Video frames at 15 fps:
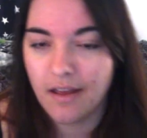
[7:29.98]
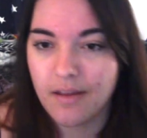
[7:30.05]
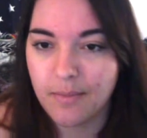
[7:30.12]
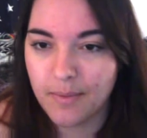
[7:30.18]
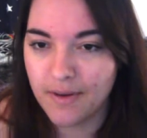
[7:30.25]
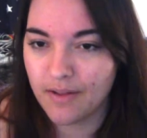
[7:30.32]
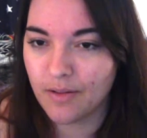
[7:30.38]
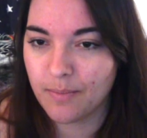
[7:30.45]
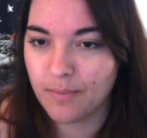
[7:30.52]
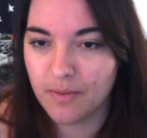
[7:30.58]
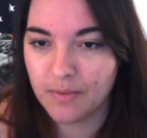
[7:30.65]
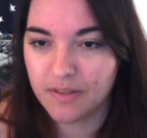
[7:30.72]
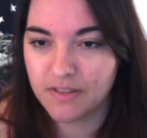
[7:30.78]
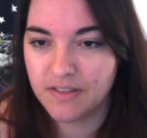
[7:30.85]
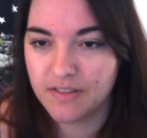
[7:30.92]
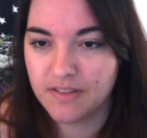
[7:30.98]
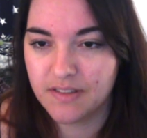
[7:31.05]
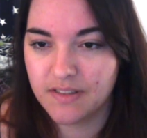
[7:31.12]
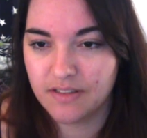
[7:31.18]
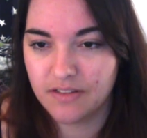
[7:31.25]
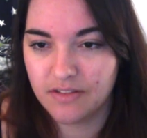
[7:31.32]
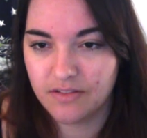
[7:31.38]
Penelope was,
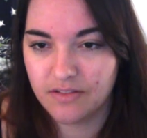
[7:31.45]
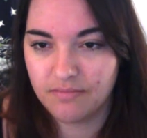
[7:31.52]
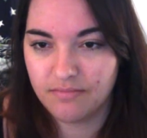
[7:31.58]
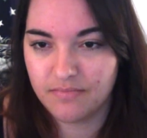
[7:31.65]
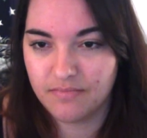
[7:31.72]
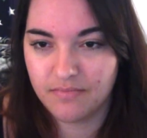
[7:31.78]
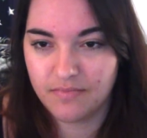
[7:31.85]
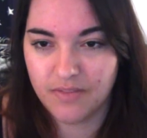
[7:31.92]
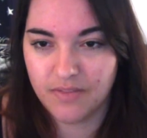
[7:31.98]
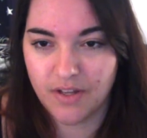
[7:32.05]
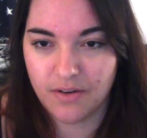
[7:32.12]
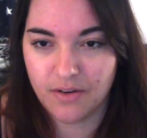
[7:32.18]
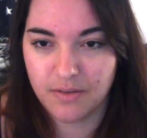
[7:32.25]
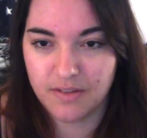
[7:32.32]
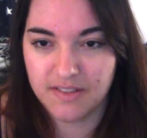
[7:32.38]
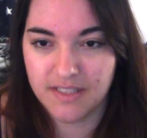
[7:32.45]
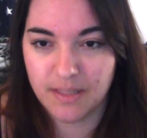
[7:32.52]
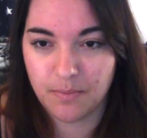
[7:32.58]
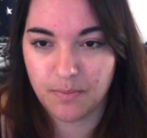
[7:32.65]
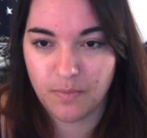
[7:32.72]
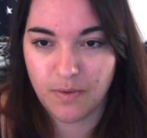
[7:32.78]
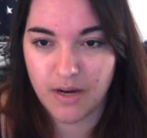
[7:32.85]
you know,
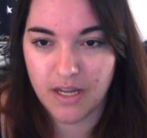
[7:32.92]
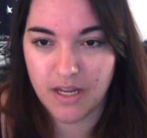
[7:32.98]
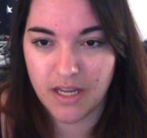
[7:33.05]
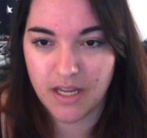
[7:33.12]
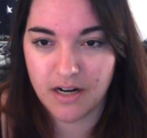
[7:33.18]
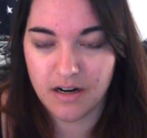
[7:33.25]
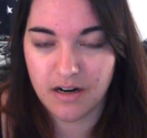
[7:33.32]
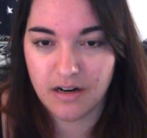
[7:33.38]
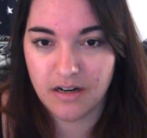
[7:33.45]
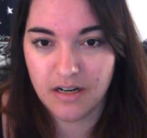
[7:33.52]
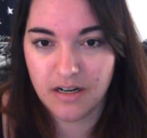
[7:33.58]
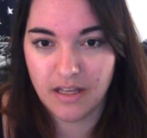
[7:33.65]
asleep right here,